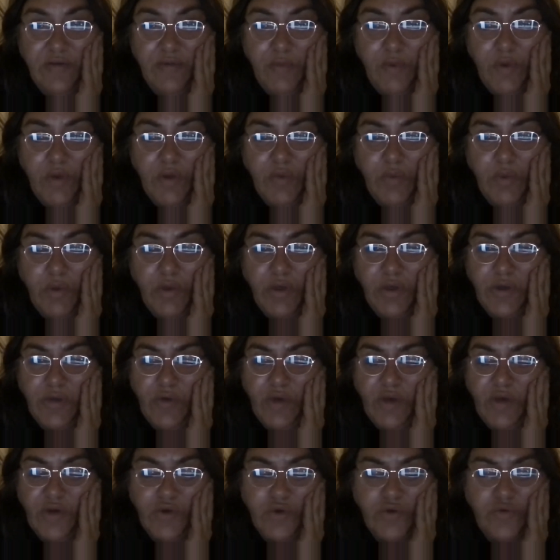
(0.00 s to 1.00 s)
And my
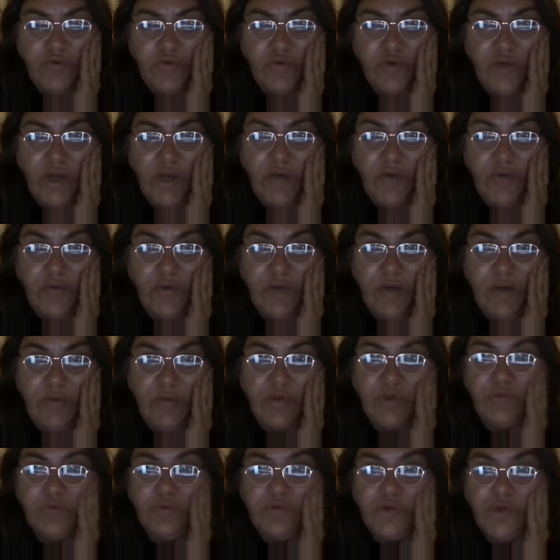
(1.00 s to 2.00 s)
grandchildren go to an
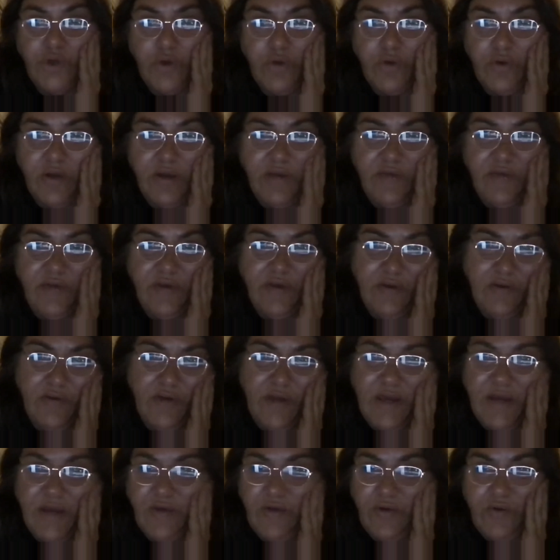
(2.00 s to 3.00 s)
Aboriginal childcare centre, and
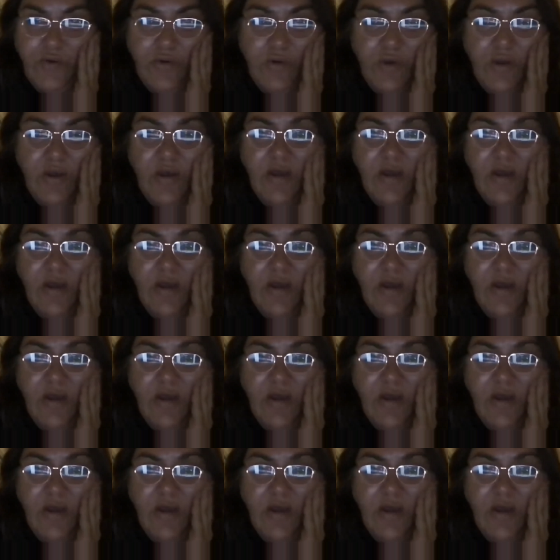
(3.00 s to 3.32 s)
they do